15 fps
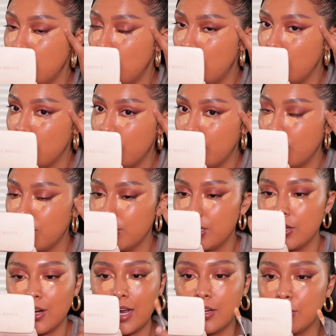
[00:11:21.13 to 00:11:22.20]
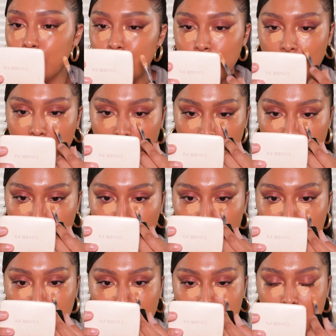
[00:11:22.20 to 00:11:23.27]
all the way over here. I don't do that anymore
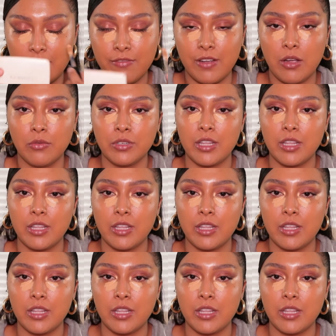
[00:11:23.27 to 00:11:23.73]
because I found